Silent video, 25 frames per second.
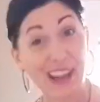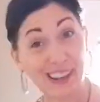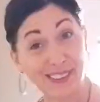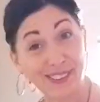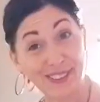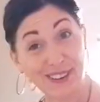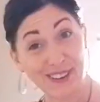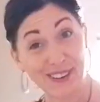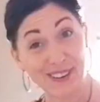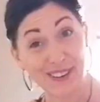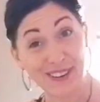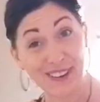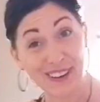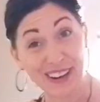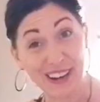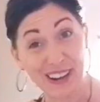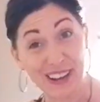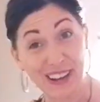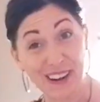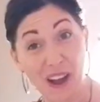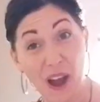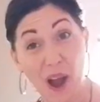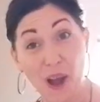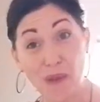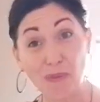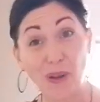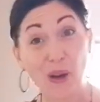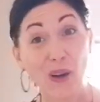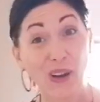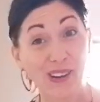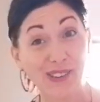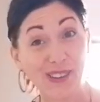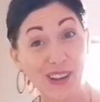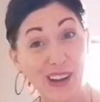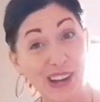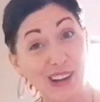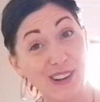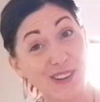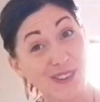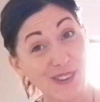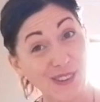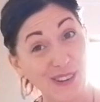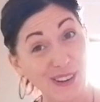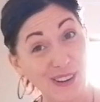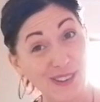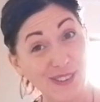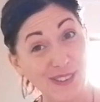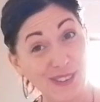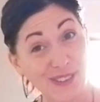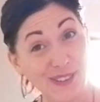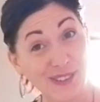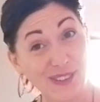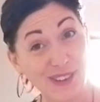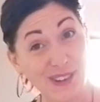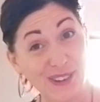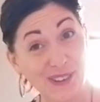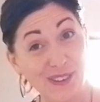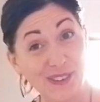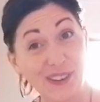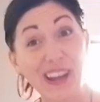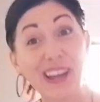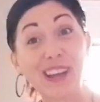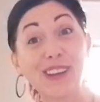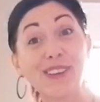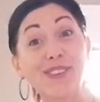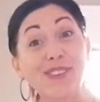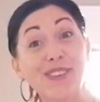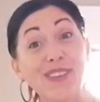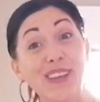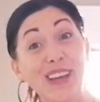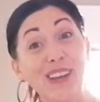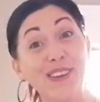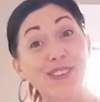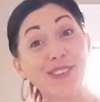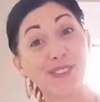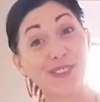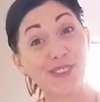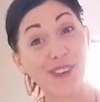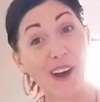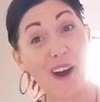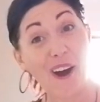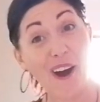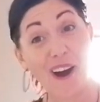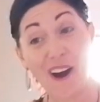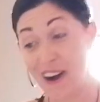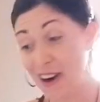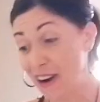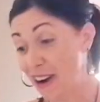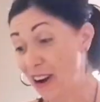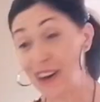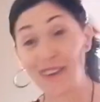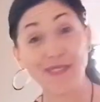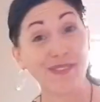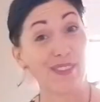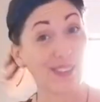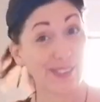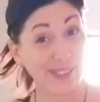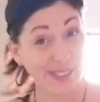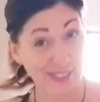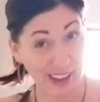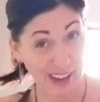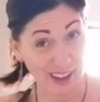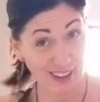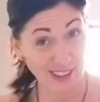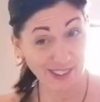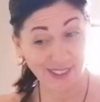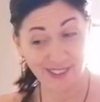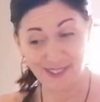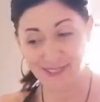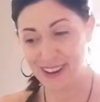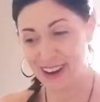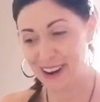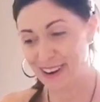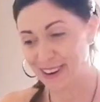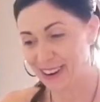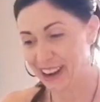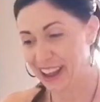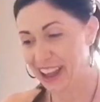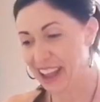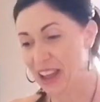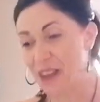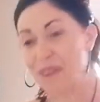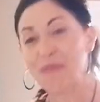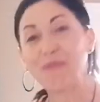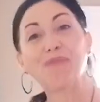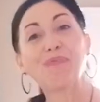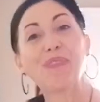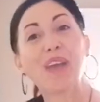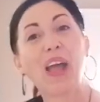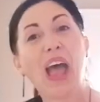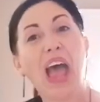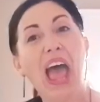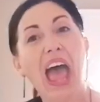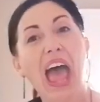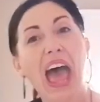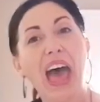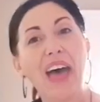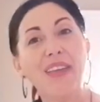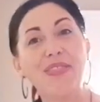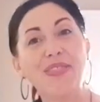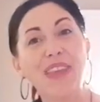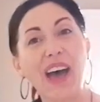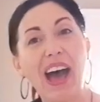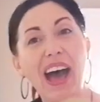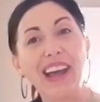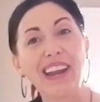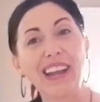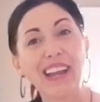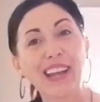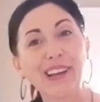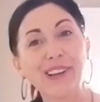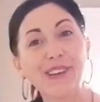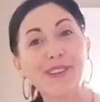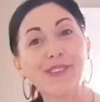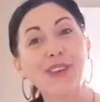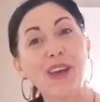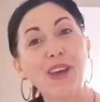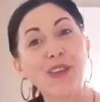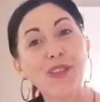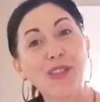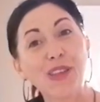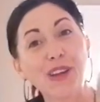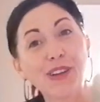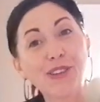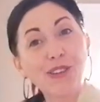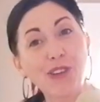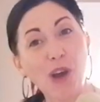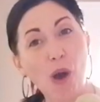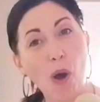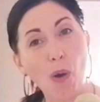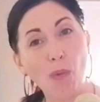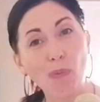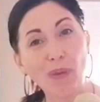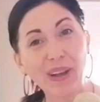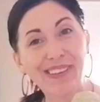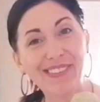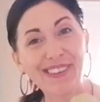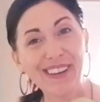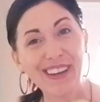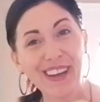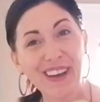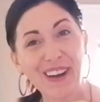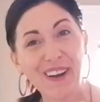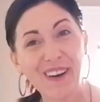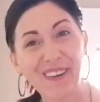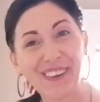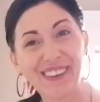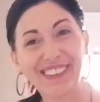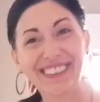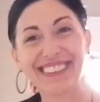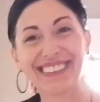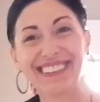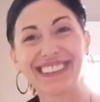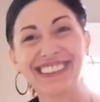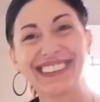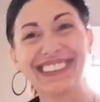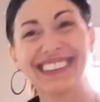The next ingredient I'm going to introduce you to is the star of the salsa verde, and that is the tomatillo.